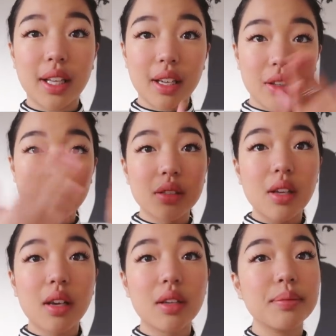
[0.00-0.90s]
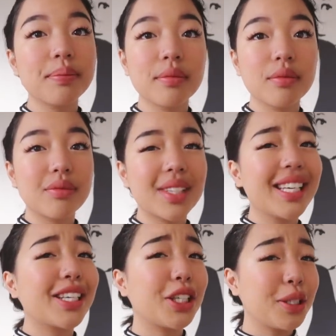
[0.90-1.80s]
Like, it looks like
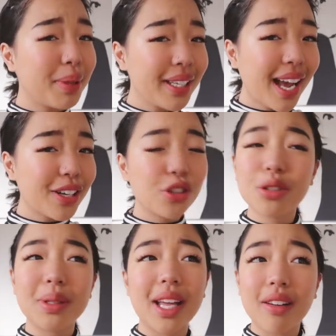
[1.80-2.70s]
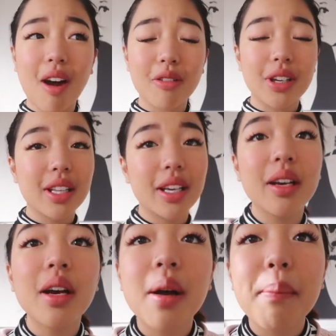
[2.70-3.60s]
it could be natural, but like not really.